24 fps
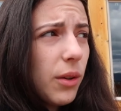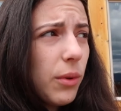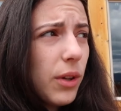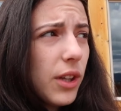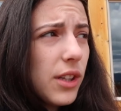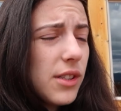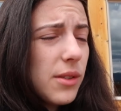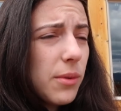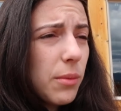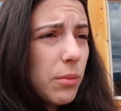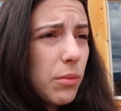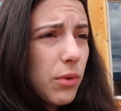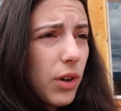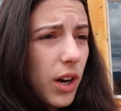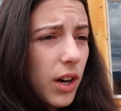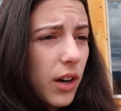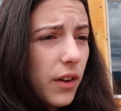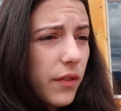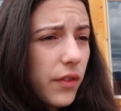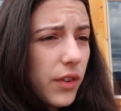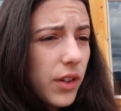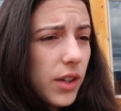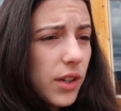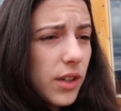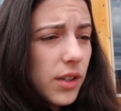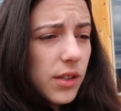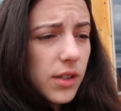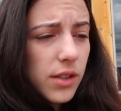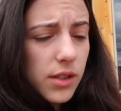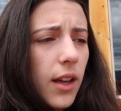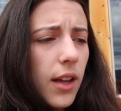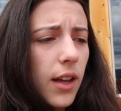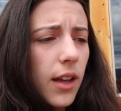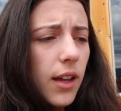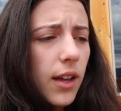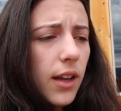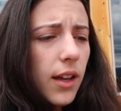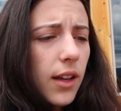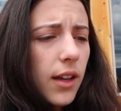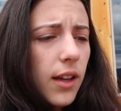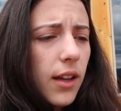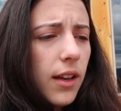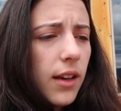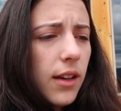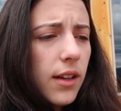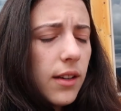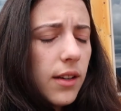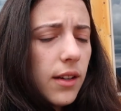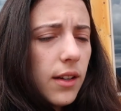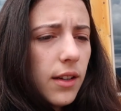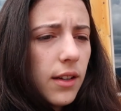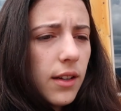We had some breakfast, and